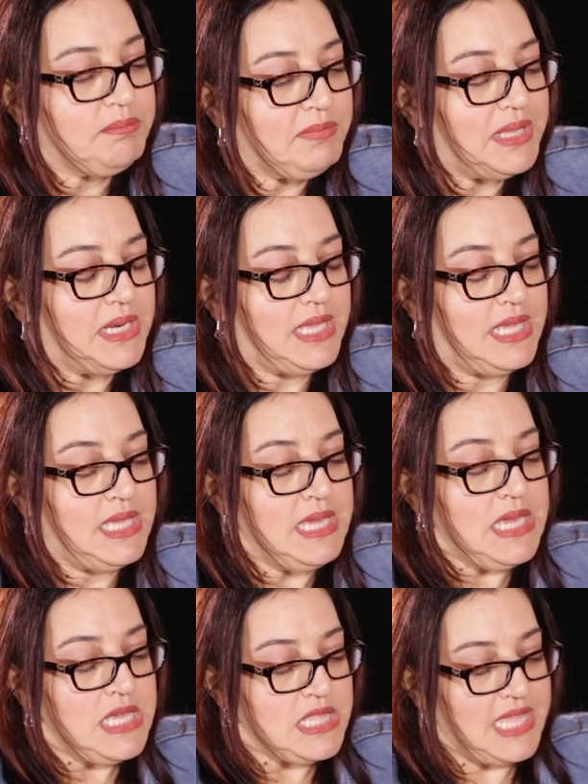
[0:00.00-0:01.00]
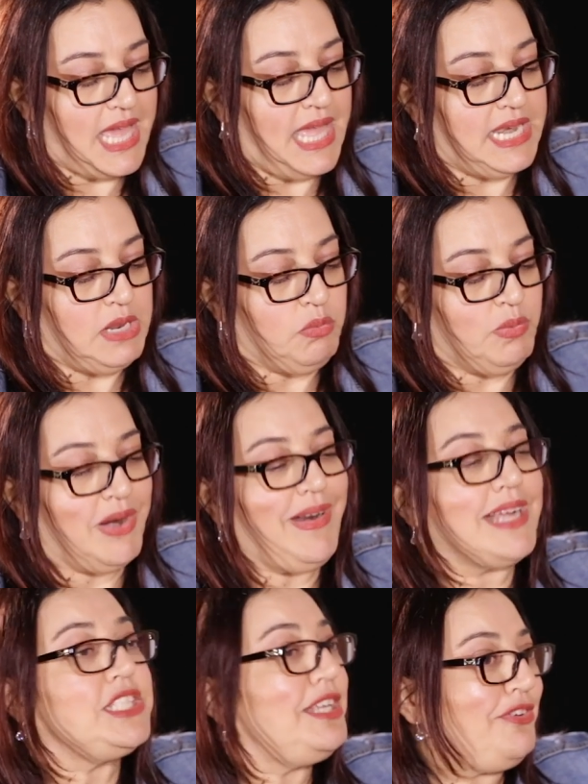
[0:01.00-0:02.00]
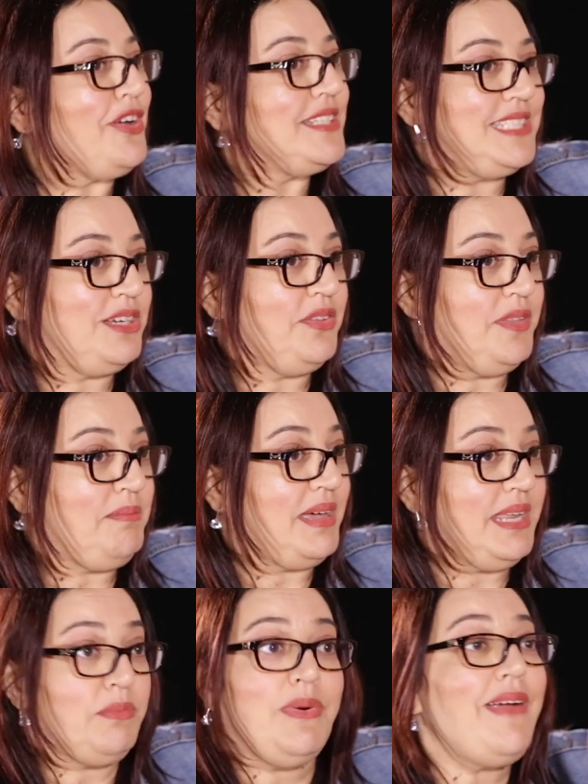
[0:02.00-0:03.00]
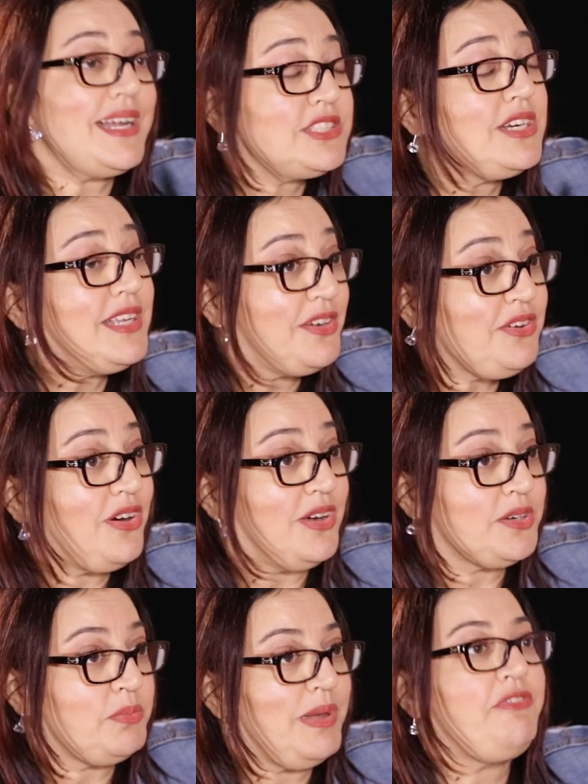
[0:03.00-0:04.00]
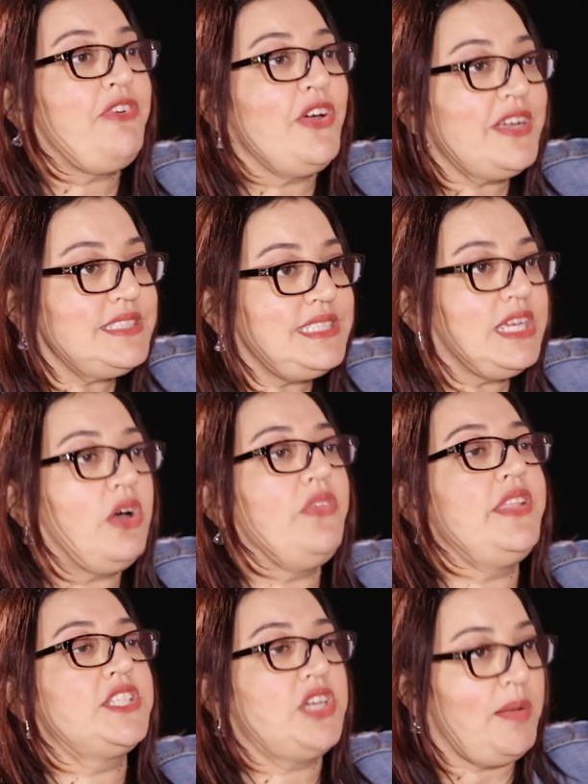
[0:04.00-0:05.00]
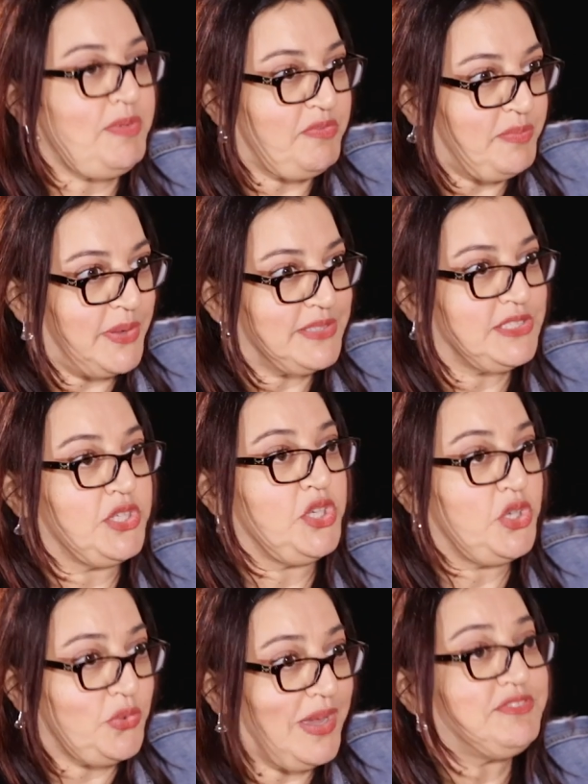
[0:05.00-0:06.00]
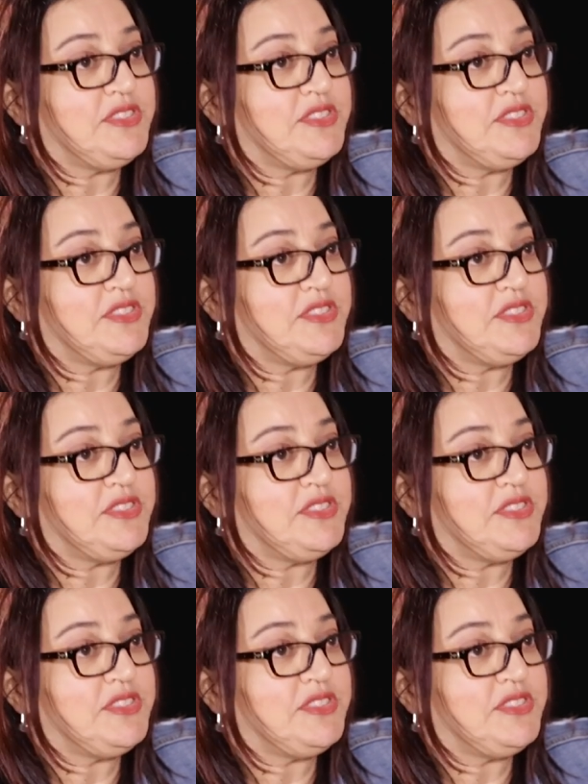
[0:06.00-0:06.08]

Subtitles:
on the money, that we're actually focusing on the money. We're actually not. We're focusing on the type of person you